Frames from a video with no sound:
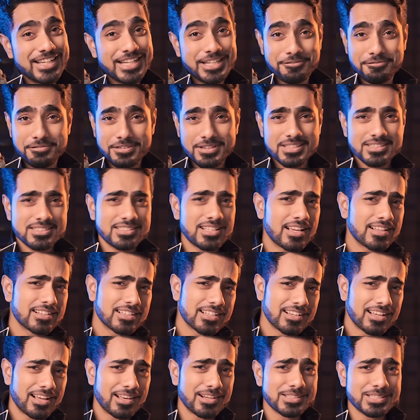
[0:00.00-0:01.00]
It feels like
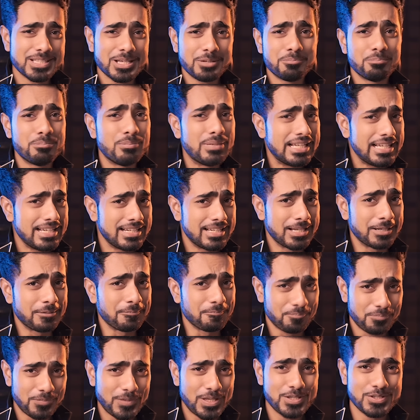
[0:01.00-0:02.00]
the colors are bleeding.
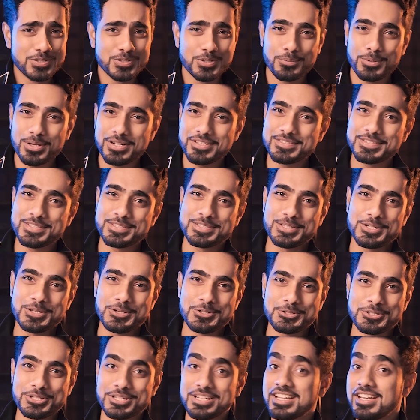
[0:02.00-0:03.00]
So what is the
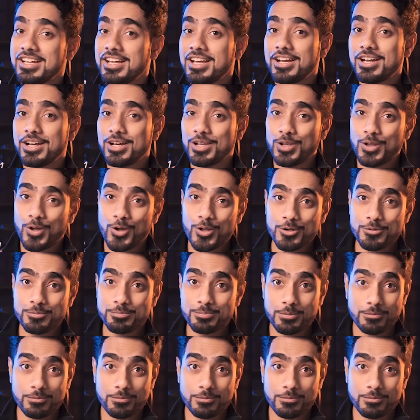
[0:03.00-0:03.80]
solution? A lot of